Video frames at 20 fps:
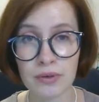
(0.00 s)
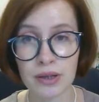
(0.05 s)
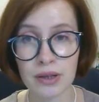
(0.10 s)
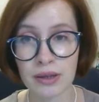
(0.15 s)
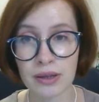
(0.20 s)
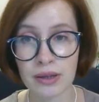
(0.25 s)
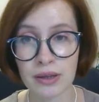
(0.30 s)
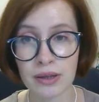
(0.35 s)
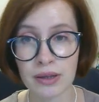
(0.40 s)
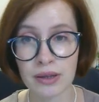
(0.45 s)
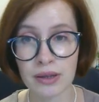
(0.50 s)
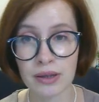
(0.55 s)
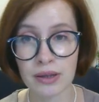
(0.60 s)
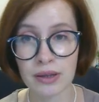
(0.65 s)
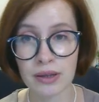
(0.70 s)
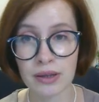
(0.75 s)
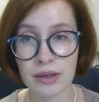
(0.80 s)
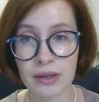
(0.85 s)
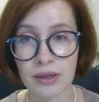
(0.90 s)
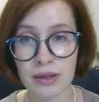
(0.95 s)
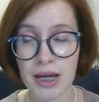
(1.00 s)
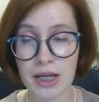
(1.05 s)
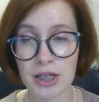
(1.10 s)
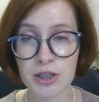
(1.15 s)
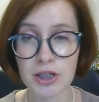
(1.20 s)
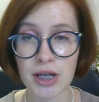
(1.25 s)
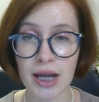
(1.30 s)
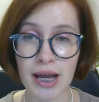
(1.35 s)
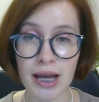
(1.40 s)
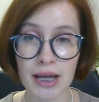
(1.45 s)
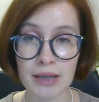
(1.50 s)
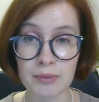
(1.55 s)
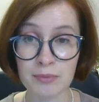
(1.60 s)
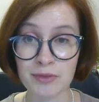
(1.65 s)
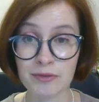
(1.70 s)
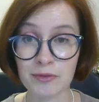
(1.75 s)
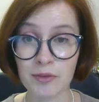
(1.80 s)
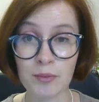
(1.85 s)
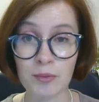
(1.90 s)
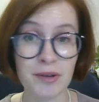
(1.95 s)
the cache page and
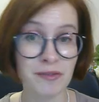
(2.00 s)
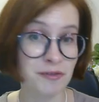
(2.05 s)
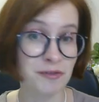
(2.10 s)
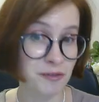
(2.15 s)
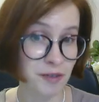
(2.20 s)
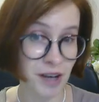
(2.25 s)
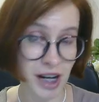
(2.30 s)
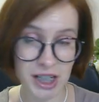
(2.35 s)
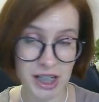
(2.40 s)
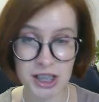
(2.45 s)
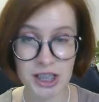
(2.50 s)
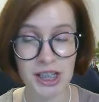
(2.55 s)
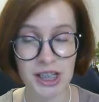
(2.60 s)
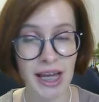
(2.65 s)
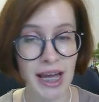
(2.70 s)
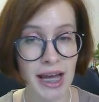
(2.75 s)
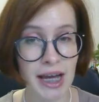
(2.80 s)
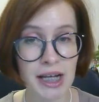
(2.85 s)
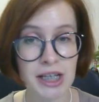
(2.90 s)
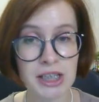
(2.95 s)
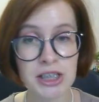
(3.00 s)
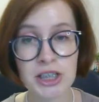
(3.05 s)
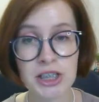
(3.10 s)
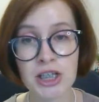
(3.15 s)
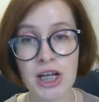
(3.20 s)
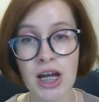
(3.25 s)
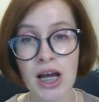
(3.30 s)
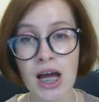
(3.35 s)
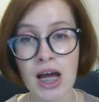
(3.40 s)
perform a fresh cache.